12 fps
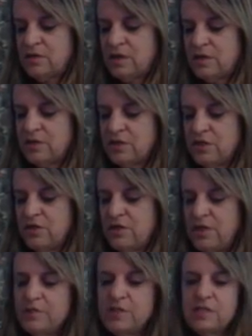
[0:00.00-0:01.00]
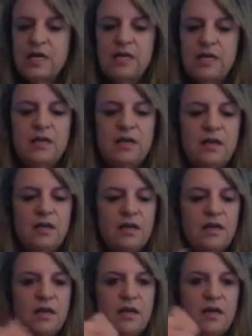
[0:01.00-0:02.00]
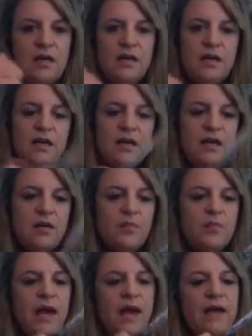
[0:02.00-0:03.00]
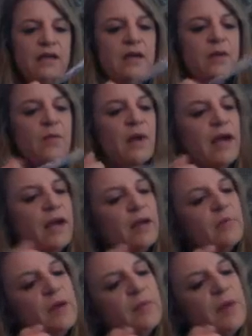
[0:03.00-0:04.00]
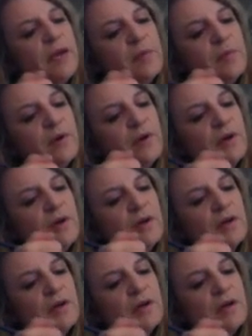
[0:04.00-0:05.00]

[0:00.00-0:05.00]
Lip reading: kind of show you that. I'm just kind of patting away at my paper.